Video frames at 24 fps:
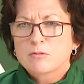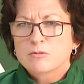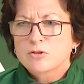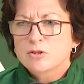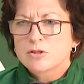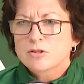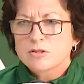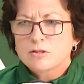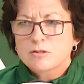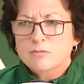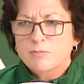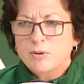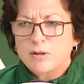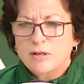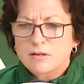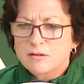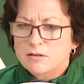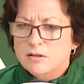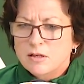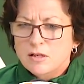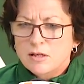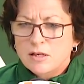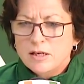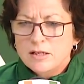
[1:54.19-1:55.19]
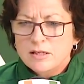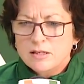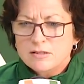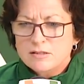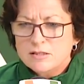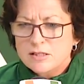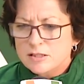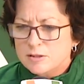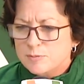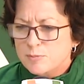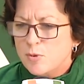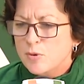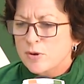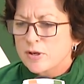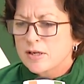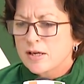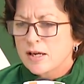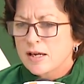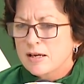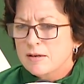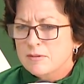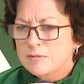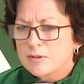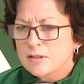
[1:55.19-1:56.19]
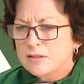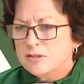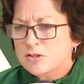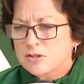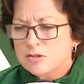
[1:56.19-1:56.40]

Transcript: just but in a 6-point game that